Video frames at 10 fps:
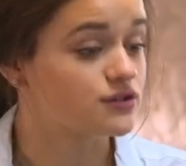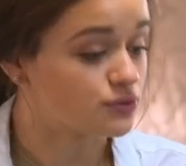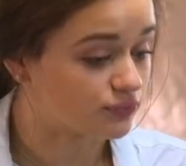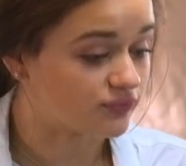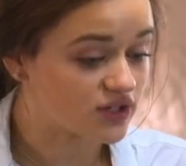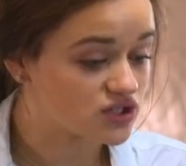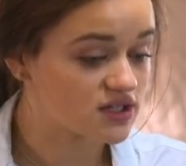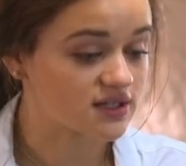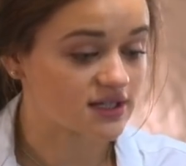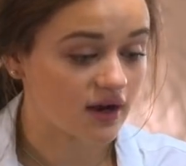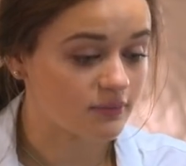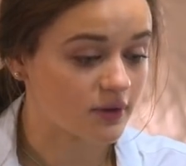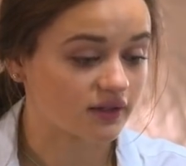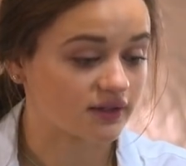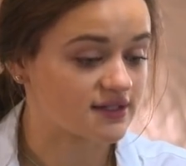to finish the entire
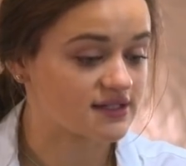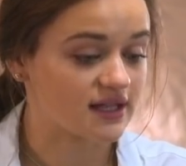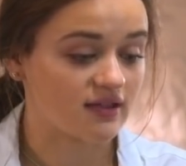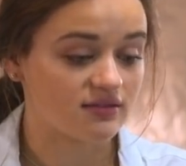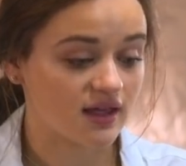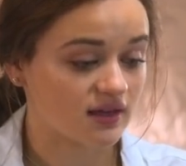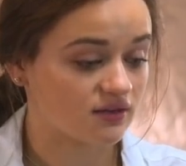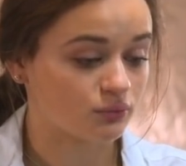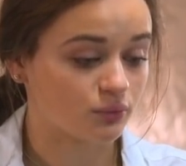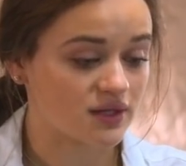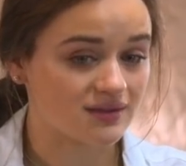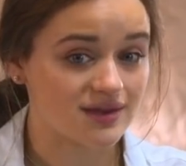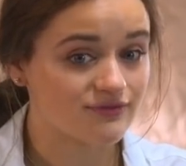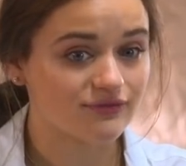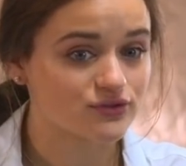bucket list and then we
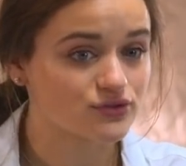leave for